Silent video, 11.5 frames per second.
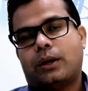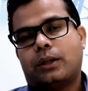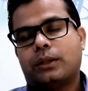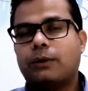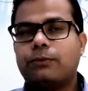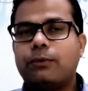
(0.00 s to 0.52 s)

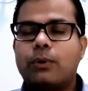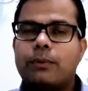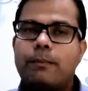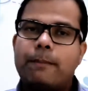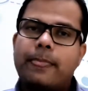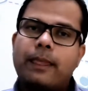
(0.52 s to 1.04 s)

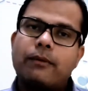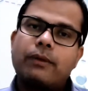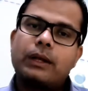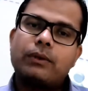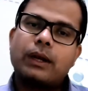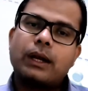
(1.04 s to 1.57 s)
Therefore,
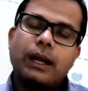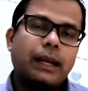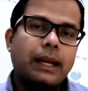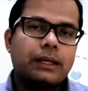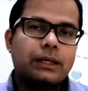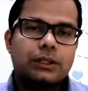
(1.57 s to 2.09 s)
when you
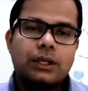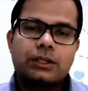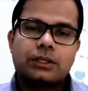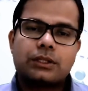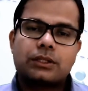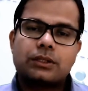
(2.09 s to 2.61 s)
connect
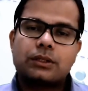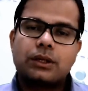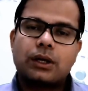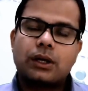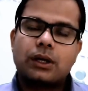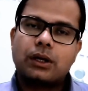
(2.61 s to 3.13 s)
this
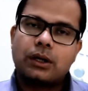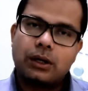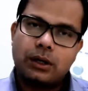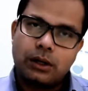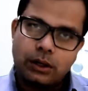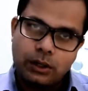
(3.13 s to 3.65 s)

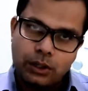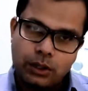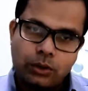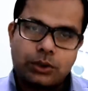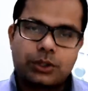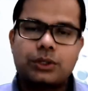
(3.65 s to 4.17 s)

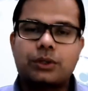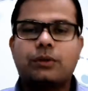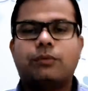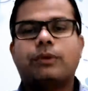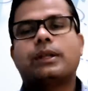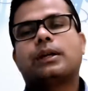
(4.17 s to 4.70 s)
quote
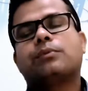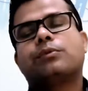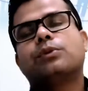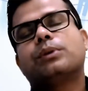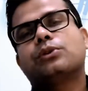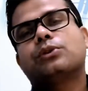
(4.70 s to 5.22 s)
with that of
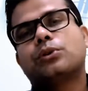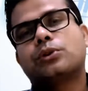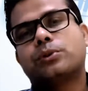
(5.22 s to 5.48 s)
human resource